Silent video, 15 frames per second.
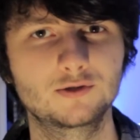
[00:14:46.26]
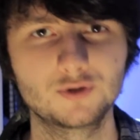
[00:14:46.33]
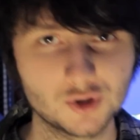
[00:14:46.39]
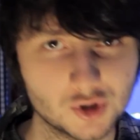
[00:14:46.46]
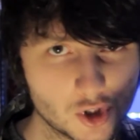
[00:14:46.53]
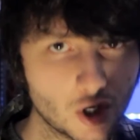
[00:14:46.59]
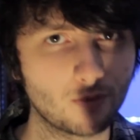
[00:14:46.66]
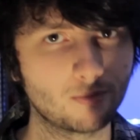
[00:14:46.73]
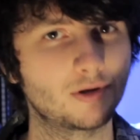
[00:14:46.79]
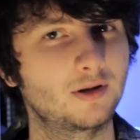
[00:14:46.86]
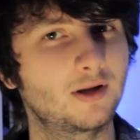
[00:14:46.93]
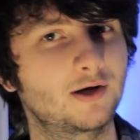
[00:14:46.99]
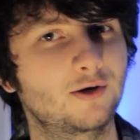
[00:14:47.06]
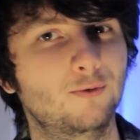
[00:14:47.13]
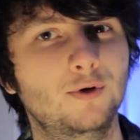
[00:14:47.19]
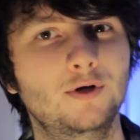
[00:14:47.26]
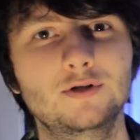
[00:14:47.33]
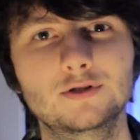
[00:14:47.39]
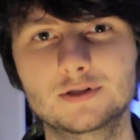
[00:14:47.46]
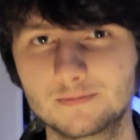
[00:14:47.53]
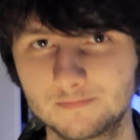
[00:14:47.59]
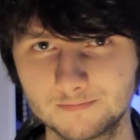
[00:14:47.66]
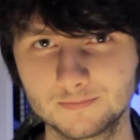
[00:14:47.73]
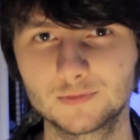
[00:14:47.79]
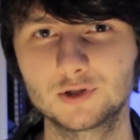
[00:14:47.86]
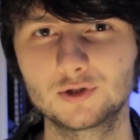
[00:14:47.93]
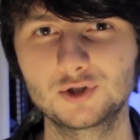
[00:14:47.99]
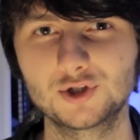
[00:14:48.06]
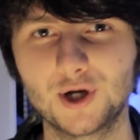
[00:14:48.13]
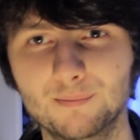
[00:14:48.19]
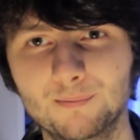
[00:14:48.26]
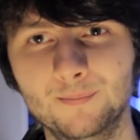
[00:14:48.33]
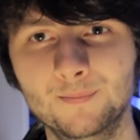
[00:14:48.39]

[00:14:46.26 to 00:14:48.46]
good job, Lego Worlds. Good job.